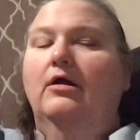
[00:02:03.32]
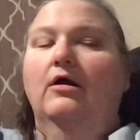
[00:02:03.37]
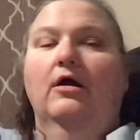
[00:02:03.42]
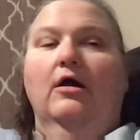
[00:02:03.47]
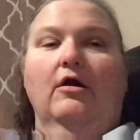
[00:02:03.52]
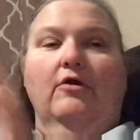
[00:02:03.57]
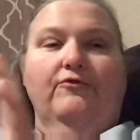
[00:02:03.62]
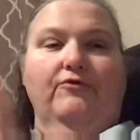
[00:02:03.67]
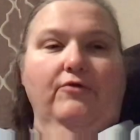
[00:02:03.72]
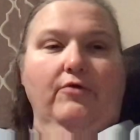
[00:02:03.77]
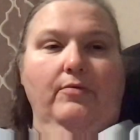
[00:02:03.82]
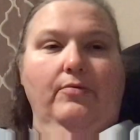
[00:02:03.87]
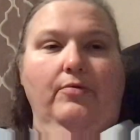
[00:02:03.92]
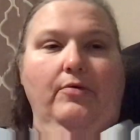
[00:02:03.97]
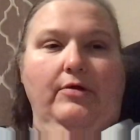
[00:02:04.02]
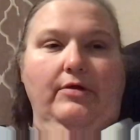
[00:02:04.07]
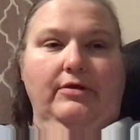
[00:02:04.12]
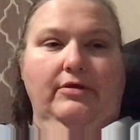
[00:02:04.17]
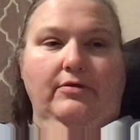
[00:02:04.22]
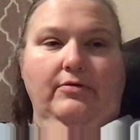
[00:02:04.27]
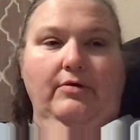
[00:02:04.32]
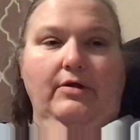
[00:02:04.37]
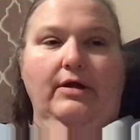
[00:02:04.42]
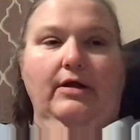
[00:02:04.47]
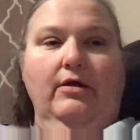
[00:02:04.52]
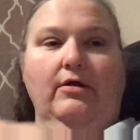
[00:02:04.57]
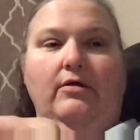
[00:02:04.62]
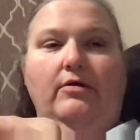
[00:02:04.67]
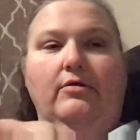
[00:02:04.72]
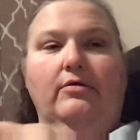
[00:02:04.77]
are
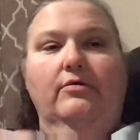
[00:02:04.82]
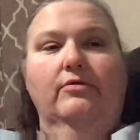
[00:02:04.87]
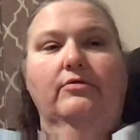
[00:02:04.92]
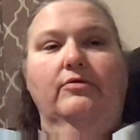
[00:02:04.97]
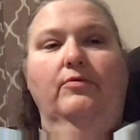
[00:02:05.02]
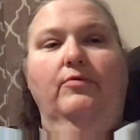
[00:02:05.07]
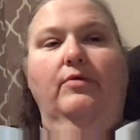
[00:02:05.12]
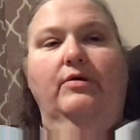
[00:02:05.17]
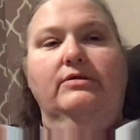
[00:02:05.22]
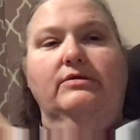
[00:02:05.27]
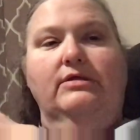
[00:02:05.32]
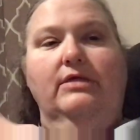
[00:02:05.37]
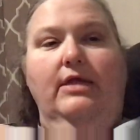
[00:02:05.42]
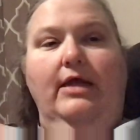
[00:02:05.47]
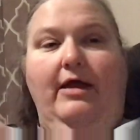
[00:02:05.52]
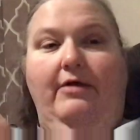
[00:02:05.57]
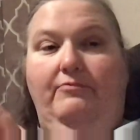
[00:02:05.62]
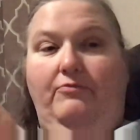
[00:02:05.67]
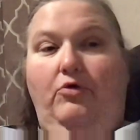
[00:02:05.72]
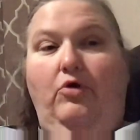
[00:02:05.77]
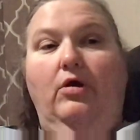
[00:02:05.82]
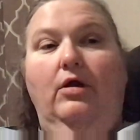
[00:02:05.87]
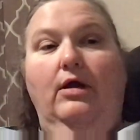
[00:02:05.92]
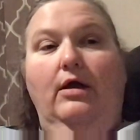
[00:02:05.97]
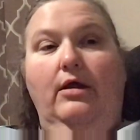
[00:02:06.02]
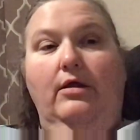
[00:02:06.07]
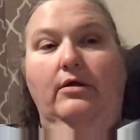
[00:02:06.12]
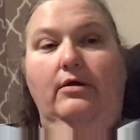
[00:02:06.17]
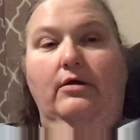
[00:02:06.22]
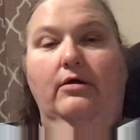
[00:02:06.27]
4.3 are the ones that have more
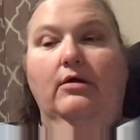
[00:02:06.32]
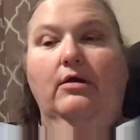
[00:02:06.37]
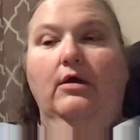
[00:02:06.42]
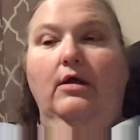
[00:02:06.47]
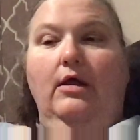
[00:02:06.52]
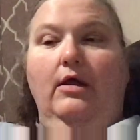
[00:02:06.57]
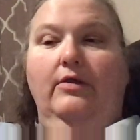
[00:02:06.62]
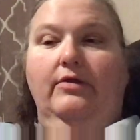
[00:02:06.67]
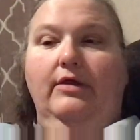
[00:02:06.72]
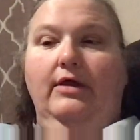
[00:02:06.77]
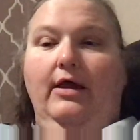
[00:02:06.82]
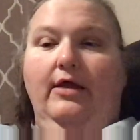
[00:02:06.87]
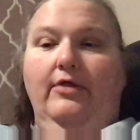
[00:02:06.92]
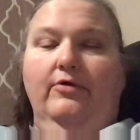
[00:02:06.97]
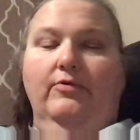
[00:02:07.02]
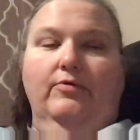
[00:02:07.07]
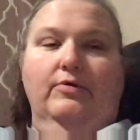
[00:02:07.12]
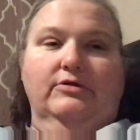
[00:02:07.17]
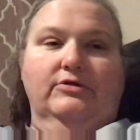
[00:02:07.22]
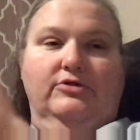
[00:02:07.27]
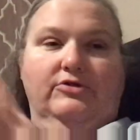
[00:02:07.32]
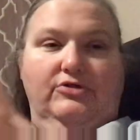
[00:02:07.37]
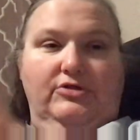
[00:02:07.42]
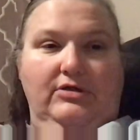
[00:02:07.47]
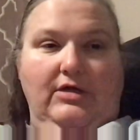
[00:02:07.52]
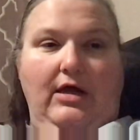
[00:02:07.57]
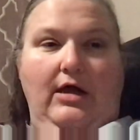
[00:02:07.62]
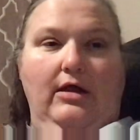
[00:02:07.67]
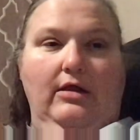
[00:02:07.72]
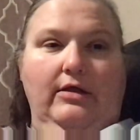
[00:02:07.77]
color. The other ones are
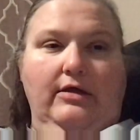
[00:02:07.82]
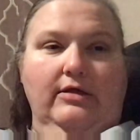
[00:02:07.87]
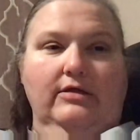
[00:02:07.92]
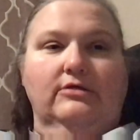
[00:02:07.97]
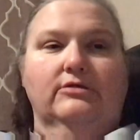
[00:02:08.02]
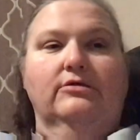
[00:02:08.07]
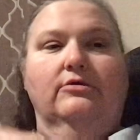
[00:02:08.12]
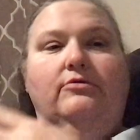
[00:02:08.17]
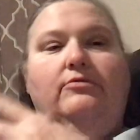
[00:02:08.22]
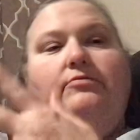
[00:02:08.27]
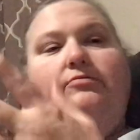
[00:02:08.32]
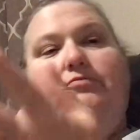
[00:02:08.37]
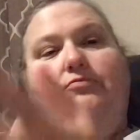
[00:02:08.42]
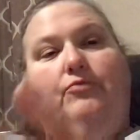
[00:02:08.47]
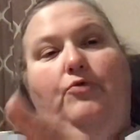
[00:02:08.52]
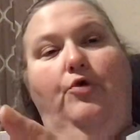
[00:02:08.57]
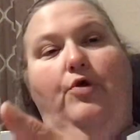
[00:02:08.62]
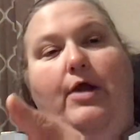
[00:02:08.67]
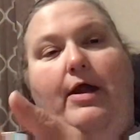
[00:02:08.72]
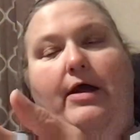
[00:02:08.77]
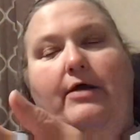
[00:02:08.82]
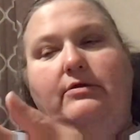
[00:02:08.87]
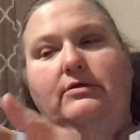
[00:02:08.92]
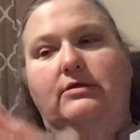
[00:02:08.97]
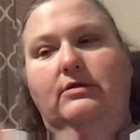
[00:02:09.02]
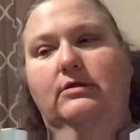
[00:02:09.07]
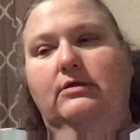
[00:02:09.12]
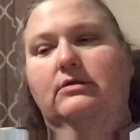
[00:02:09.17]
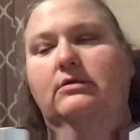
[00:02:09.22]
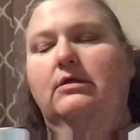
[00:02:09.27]
solid, so more
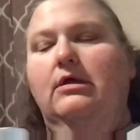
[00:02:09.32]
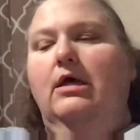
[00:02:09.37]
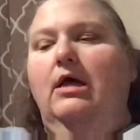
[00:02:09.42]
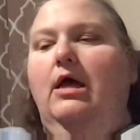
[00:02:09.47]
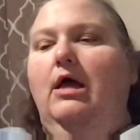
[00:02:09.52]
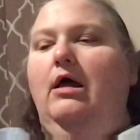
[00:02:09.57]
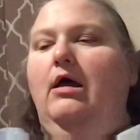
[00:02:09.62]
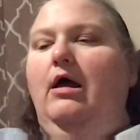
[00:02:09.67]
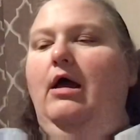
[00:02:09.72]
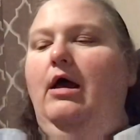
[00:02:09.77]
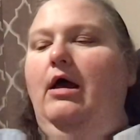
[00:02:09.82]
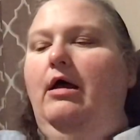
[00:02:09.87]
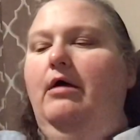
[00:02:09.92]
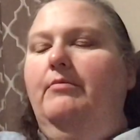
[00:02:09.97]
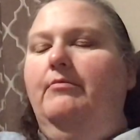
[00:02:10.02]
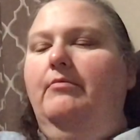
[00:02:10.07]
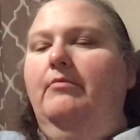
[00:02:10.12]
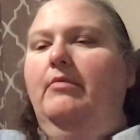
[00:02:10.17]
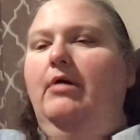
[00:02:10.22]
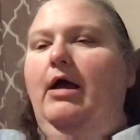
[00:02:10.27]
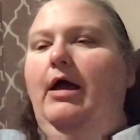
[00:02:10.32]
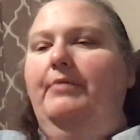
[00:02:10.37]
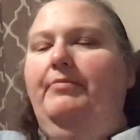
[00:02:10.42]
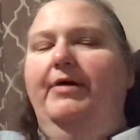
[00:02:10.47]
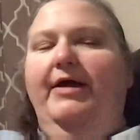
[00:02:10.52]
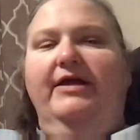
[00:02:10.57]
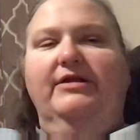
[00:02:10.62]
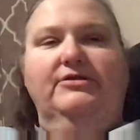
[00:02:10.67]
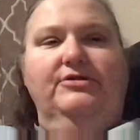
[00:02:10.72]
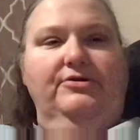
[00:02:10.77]
ounces. I
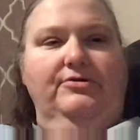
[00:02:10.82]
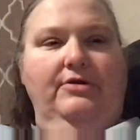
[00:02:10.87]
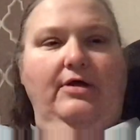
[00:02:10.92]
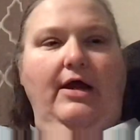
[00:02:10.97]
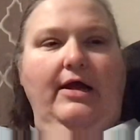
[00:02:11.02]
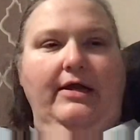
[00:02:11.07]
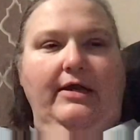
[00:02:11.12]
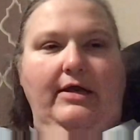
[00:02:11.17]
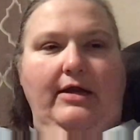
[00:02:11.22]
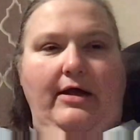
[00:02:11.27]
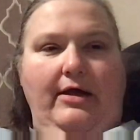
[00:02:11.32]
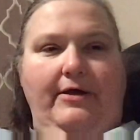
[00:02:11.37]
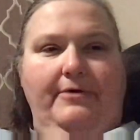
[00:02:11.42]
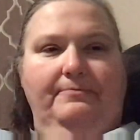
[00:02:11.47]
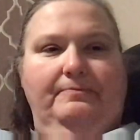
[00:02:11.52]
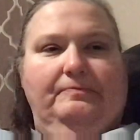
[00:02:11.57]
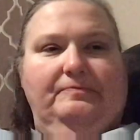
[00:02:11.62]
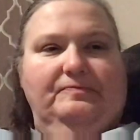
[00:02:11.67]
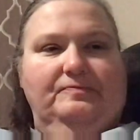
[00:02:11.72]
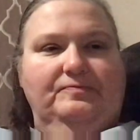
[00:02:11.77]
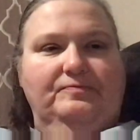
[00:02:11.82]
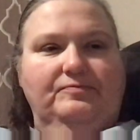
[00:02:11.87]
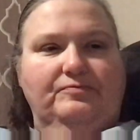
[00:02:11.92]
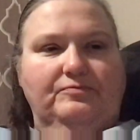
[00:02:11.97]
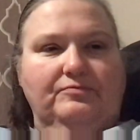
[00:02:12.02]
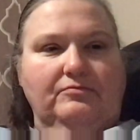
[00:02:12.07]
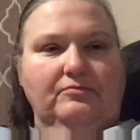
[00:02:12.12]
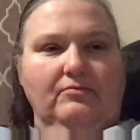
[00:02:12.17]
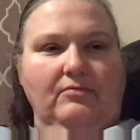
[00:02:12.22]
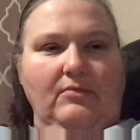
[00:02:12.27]
paid $2.99
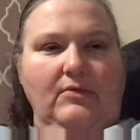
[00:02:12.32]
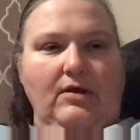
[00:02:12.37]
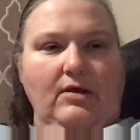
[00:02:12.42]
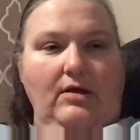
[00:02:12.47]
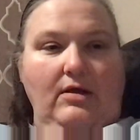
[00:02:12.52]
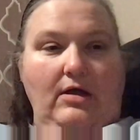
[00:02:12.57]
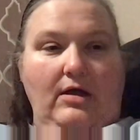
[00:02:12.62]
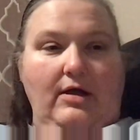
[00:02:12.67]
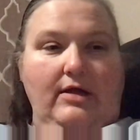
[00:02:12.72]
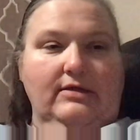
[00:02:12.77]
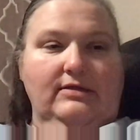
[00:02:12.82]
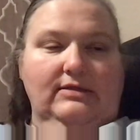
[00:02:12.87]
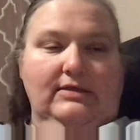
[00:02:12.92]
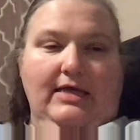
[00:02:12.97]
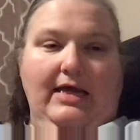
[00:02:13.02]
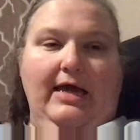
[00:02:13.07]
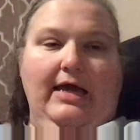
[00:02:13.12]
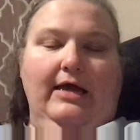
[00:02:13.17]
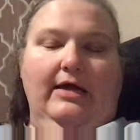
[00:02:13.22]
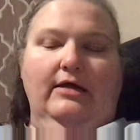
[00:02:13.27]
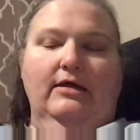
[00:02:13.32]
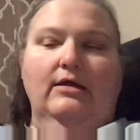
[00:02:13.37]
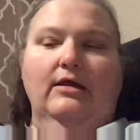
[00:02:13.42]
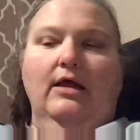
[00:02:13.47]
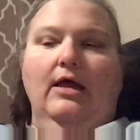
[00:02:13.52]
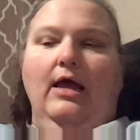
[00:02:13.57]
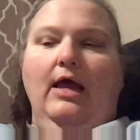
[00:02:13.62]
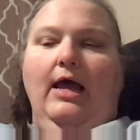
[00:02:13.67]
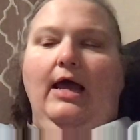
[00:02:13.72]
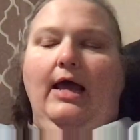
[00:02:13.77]
a skein,
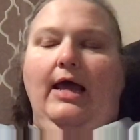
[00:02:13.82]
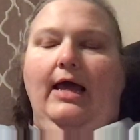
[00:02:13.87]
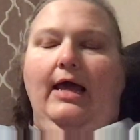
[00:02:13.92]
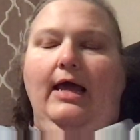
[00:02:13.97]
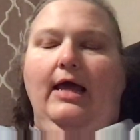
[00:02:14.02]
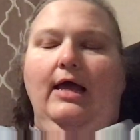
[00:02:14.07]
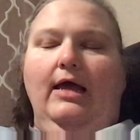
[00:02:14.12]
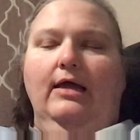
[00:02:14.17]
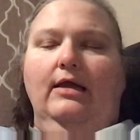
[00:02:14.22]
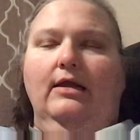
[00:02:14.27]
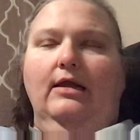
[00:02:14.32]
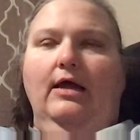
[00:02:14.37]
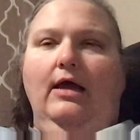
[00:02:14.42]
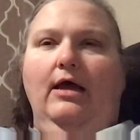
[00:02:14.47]
and